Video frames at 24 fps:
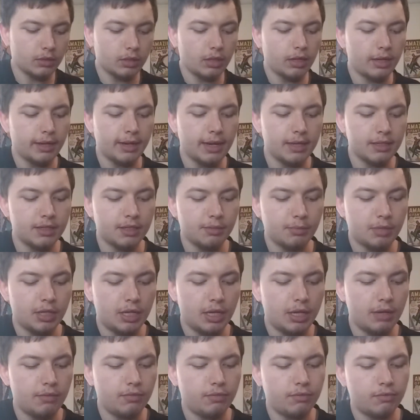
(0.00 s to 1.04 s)
I got some
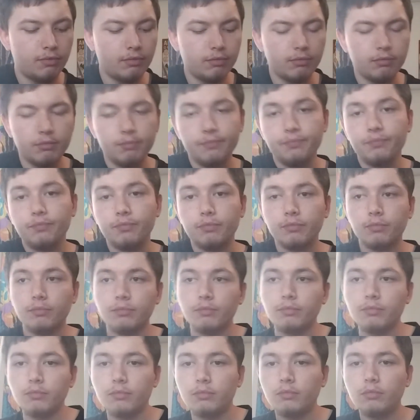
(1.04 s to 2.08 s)
keef
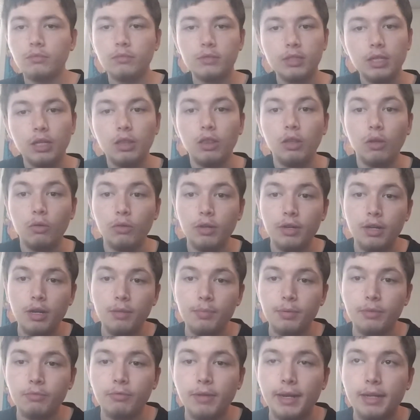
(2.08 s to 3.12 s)
loaded up
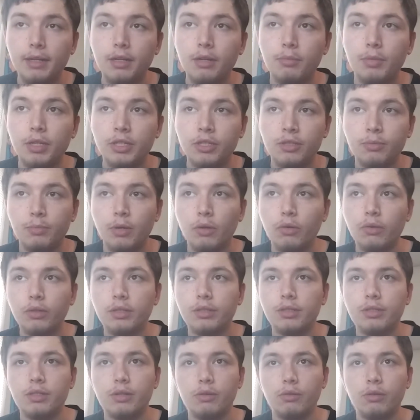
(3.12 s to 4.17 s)
and ready to be smoked.
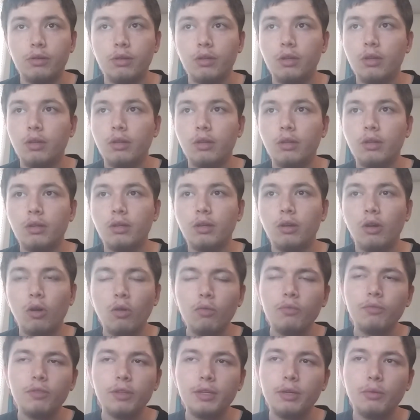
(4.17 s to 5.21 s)
So
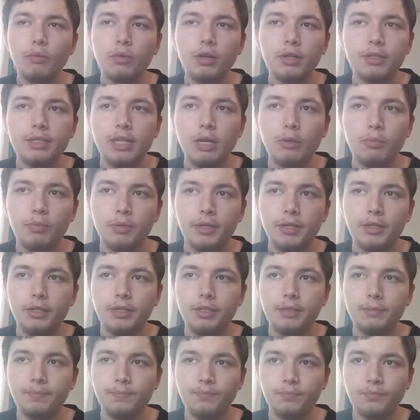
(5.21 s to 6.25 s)
hopefully it works out pretty good.